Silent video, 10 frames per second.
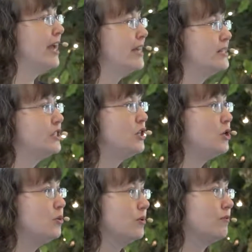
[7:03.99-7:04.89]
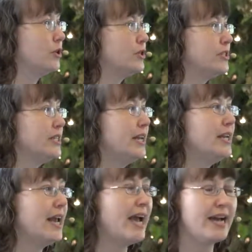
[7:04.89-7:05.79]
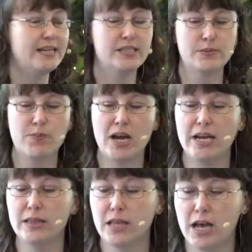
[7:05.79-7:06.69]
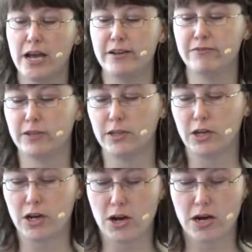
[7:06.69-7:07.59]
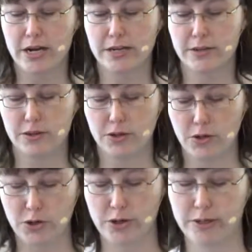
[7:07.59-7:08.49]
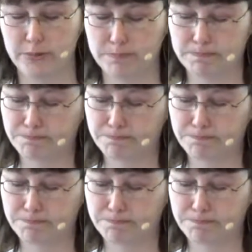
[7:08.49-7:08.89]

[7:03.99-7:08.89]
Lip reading: as the universe and as my life, God the good.